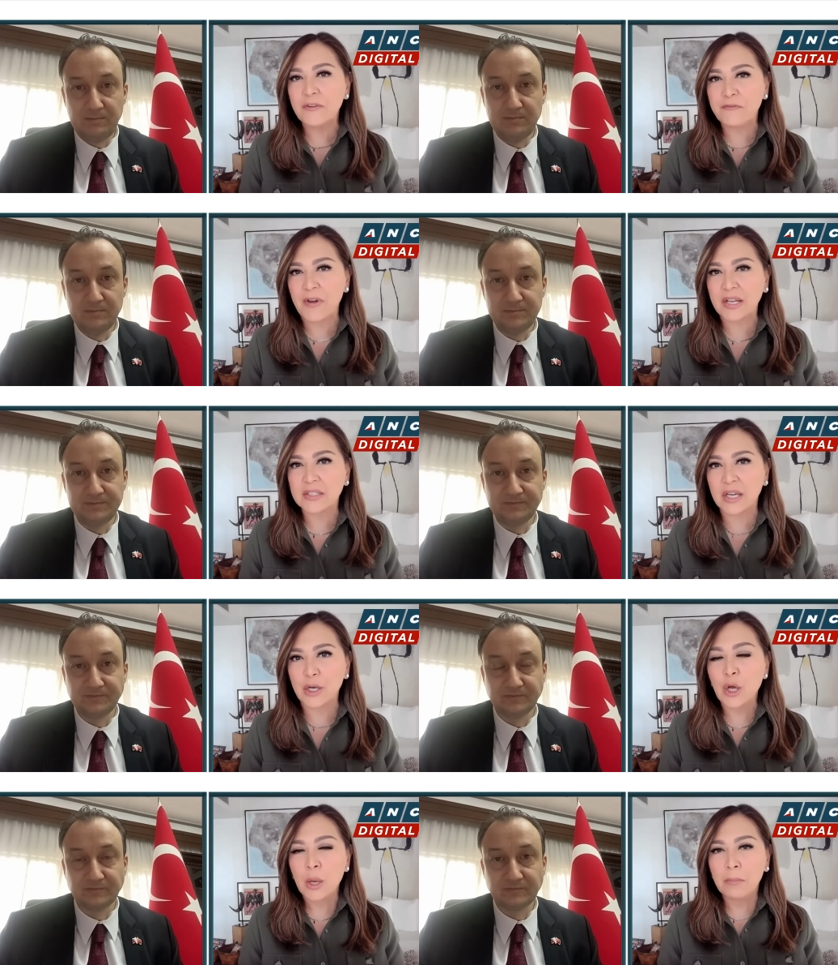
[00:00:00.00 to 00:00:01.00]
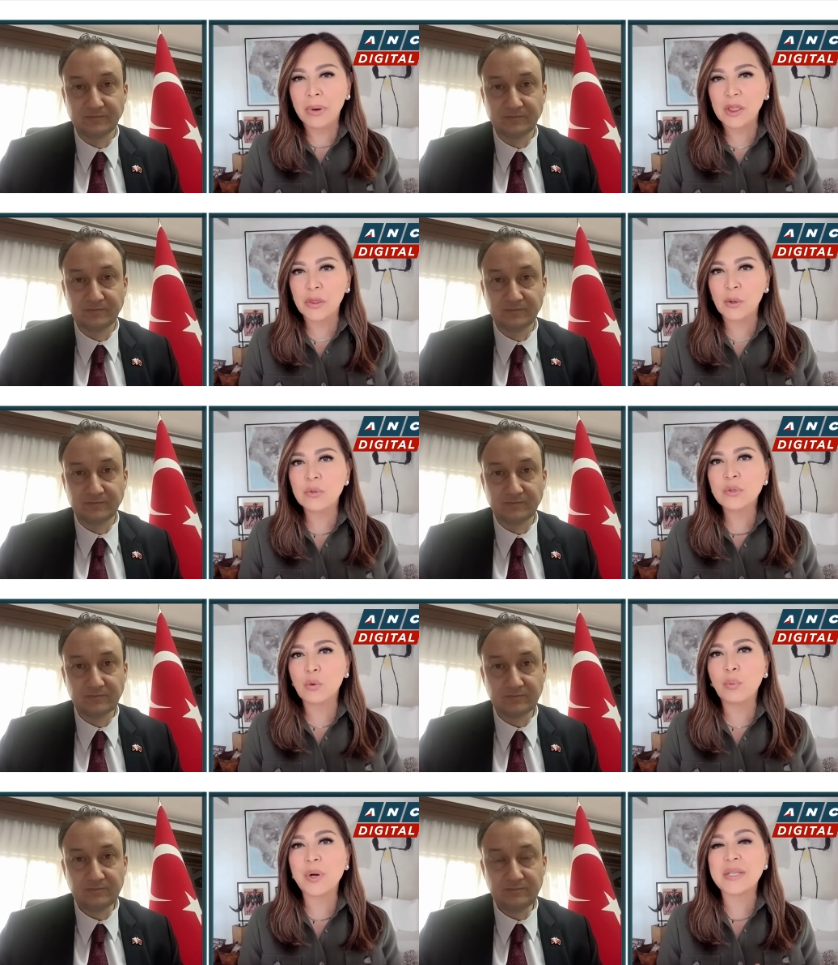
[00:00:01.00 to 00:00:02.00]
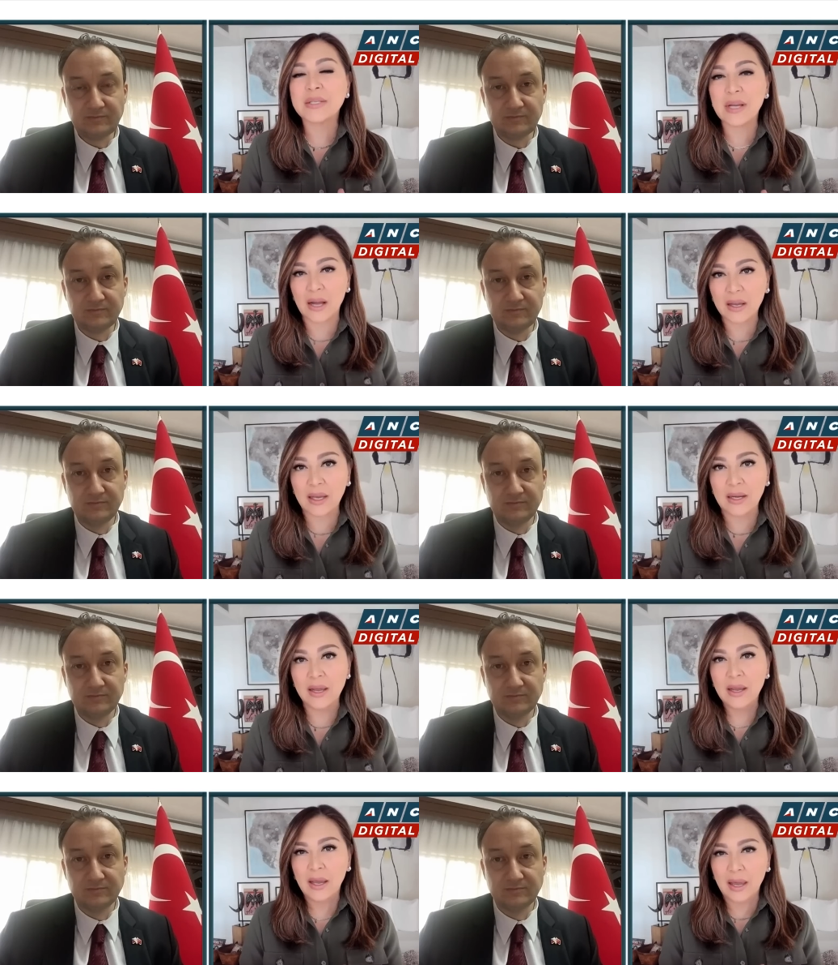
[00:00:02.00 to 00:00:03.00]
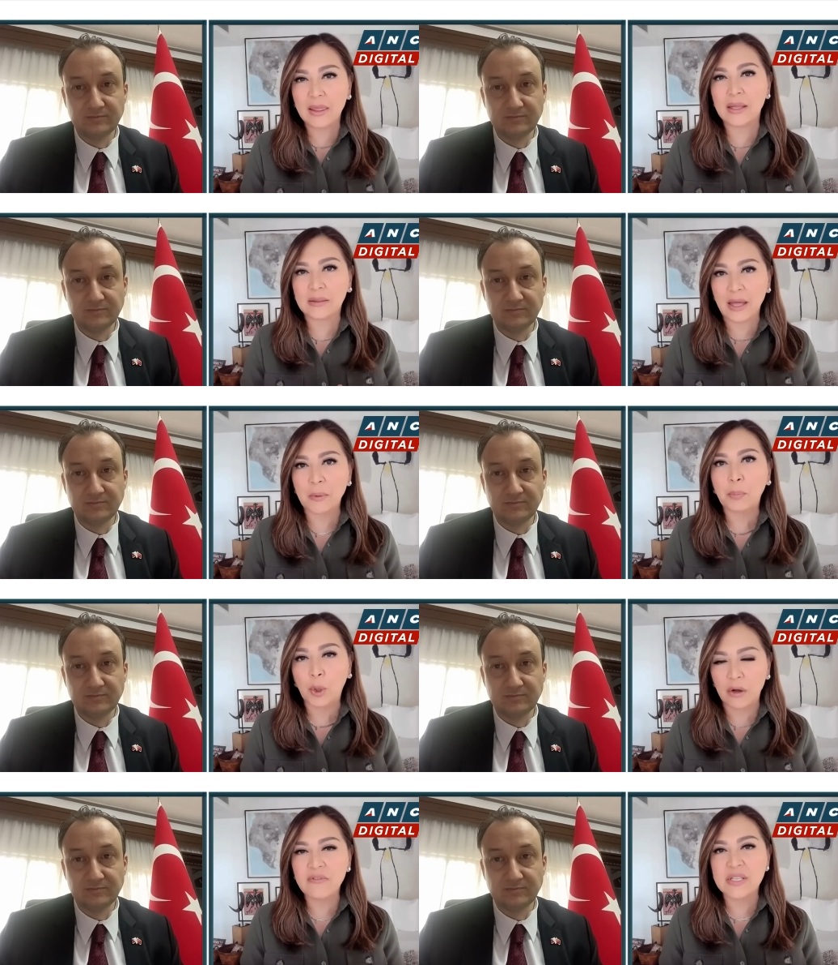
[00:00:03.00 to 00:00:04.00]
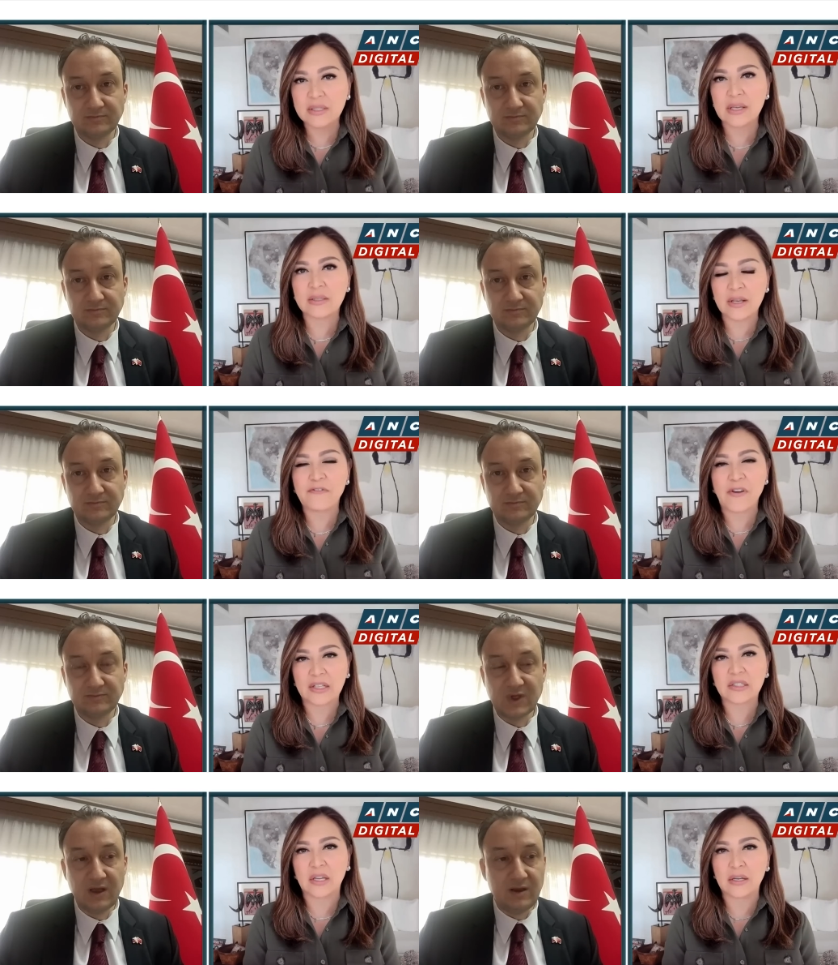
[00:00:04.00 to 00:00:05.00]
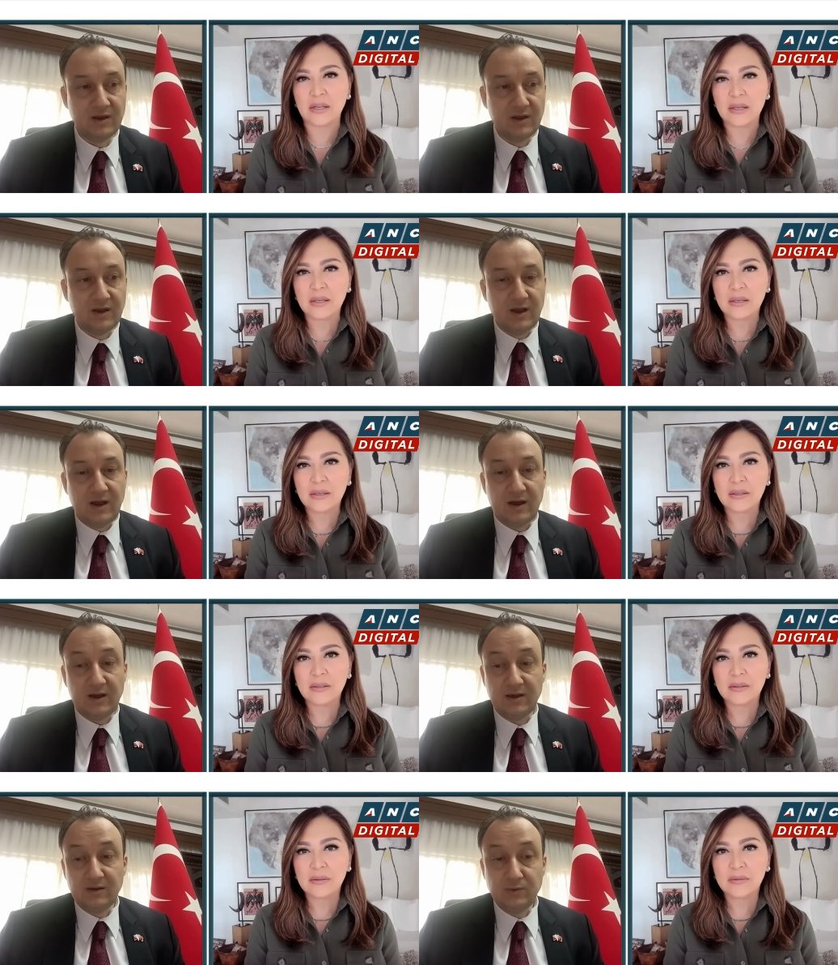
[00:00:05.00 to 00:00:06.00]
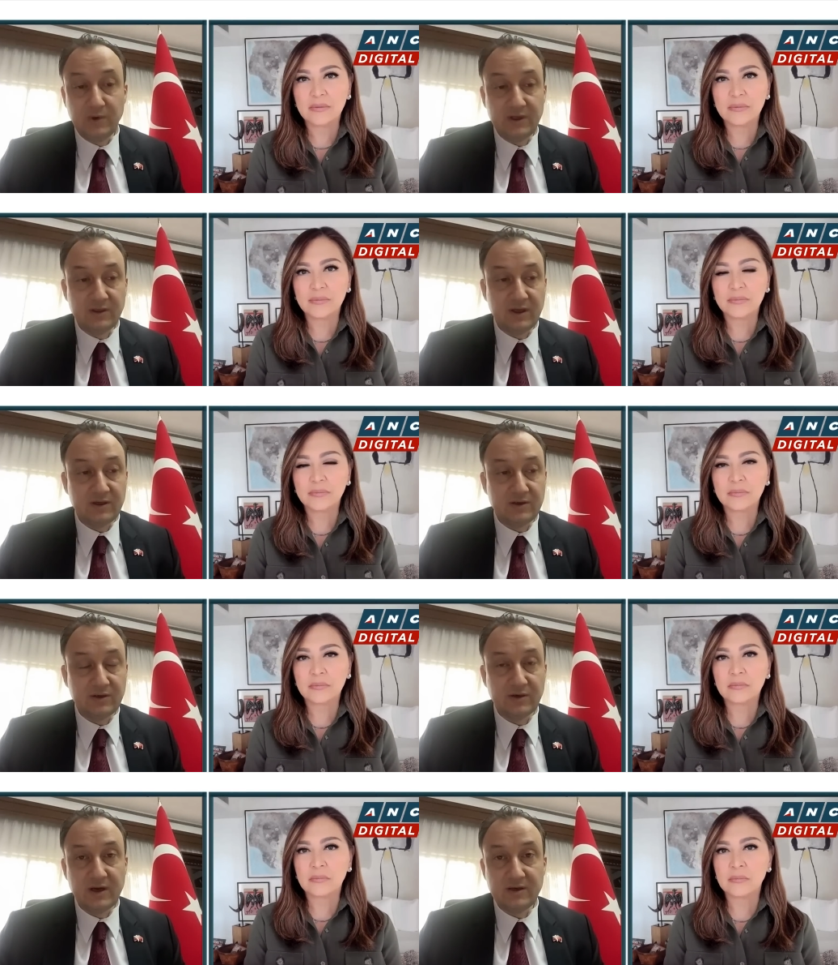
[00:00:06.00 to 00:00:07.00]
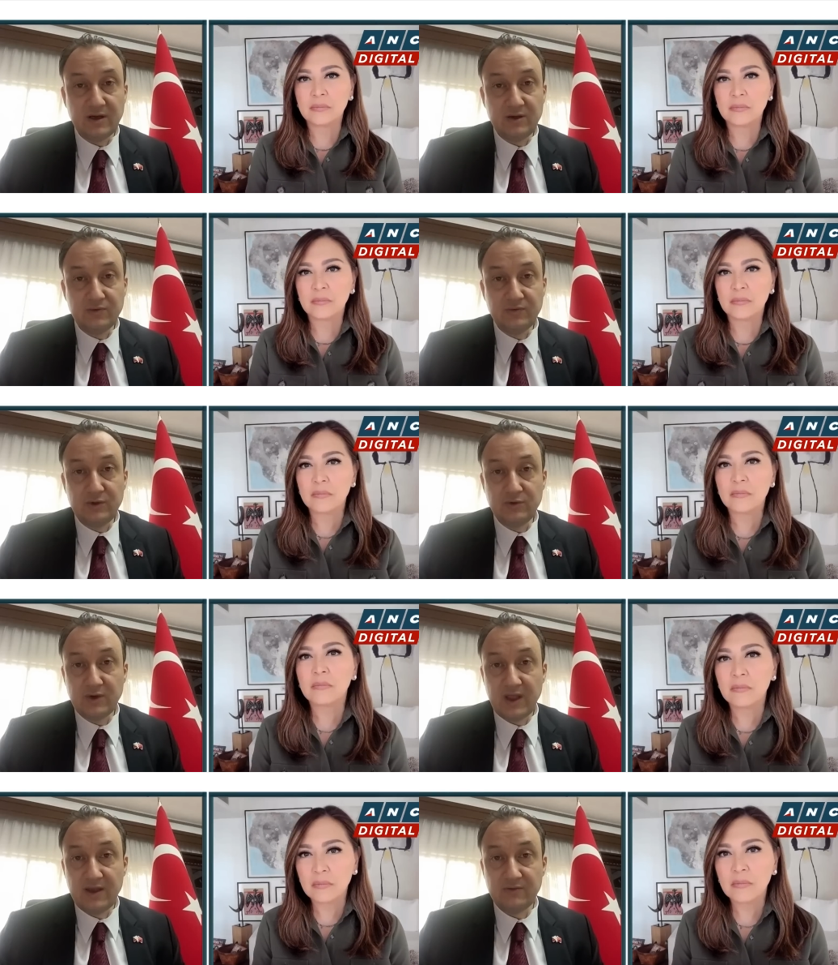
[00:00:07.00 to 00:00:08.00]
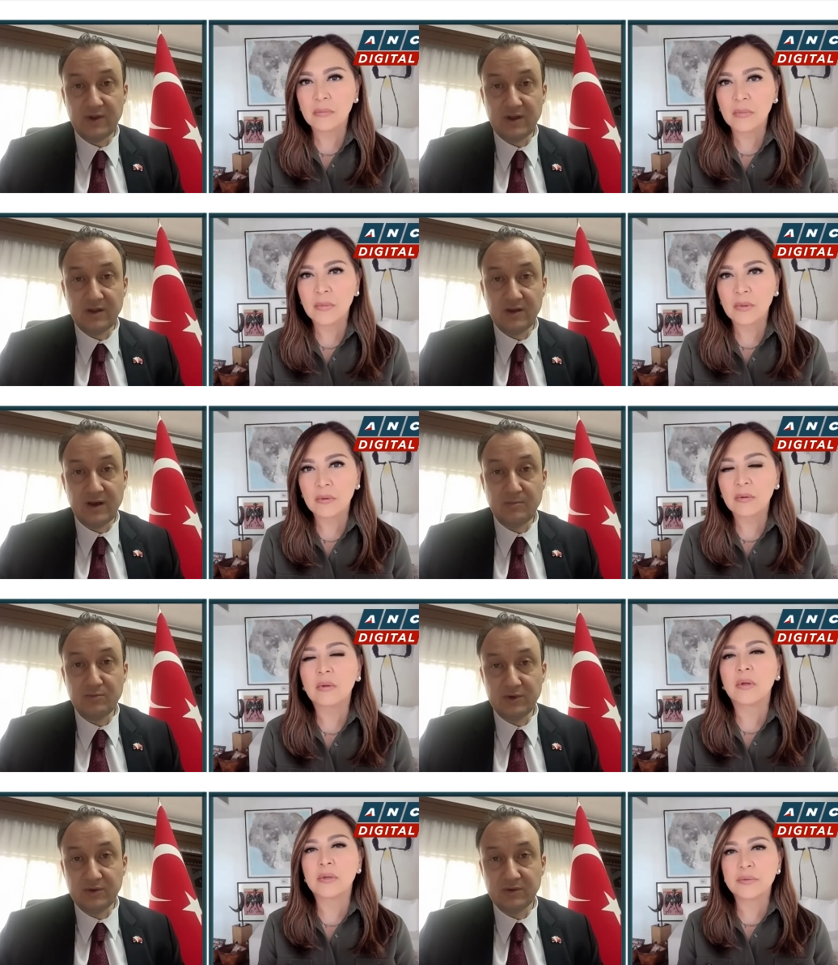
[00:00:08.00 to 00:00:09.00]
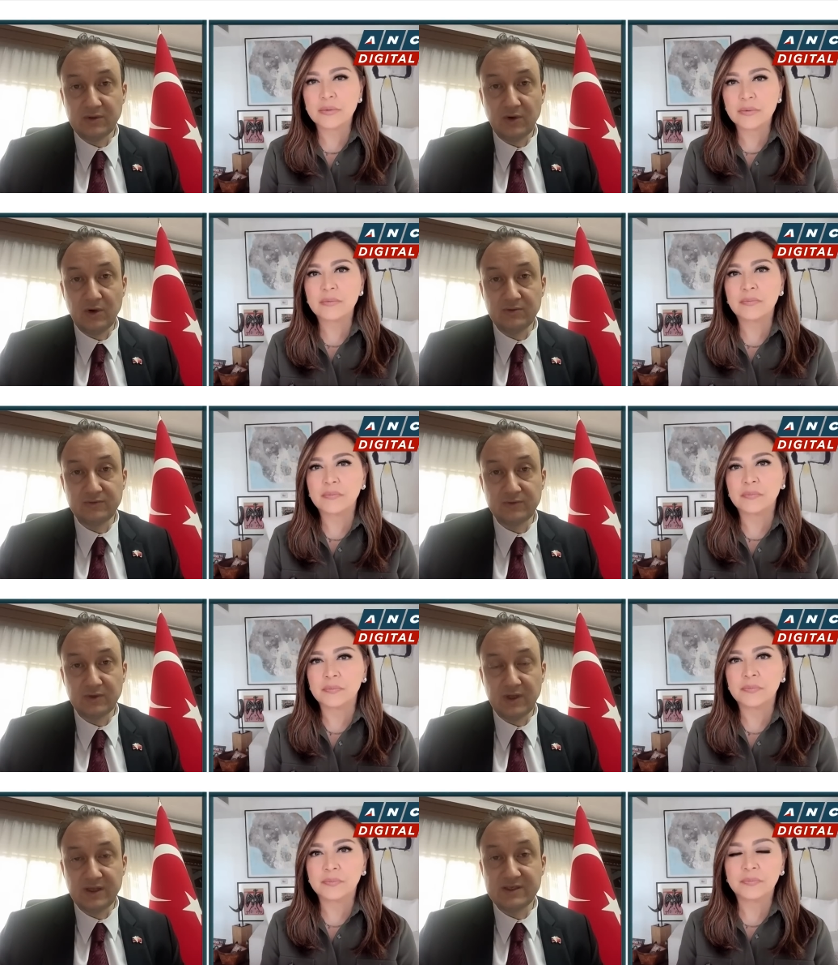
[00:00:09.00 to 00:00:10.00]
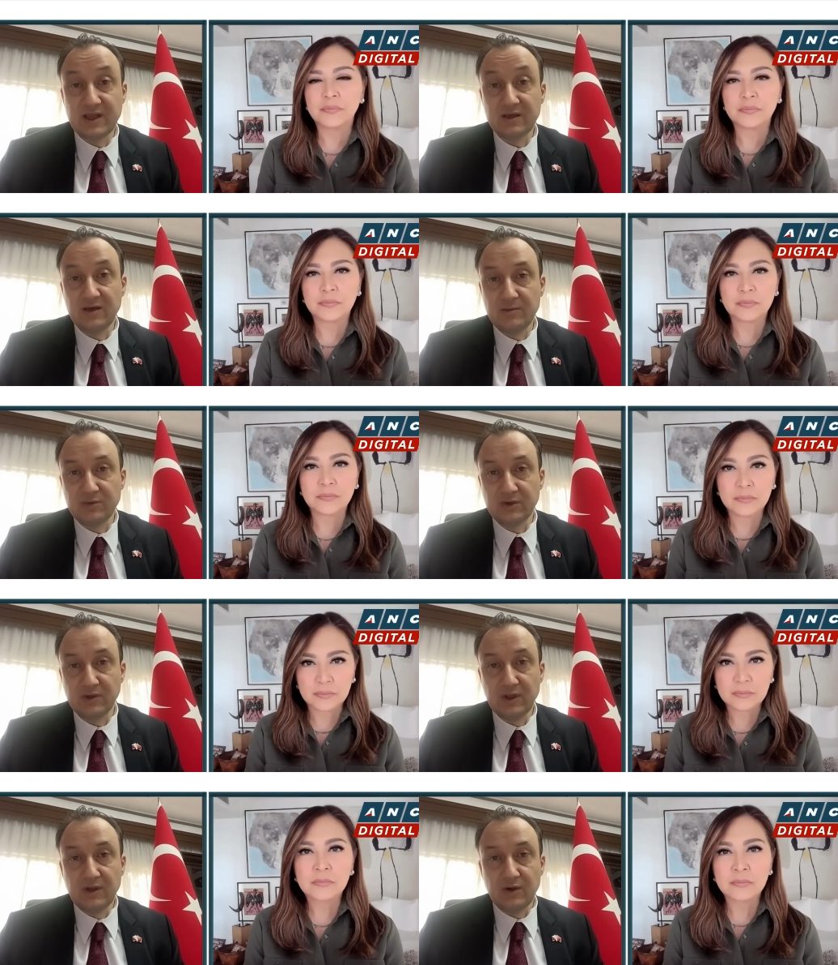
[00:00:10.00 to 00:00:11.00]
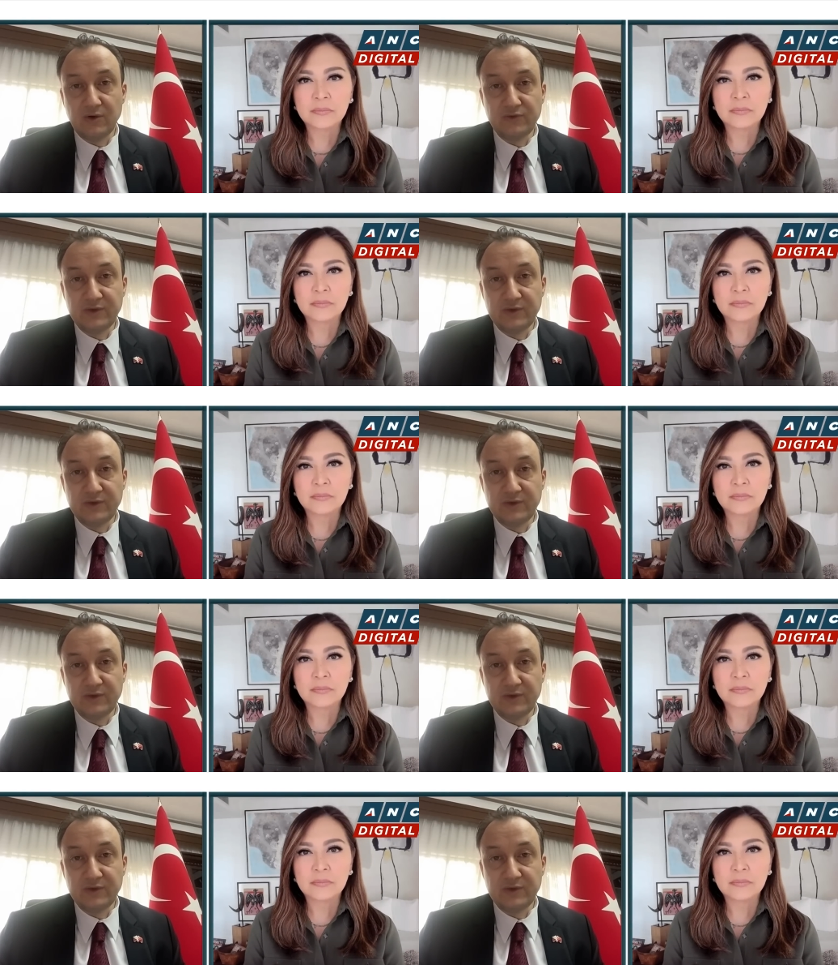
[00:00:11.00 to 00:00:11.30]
Speaker 1: affected, but those who reside in the 10 provinces affected?
Speaker 2: Uh, well, uh, right now we don't have an, a number of uh, exact number of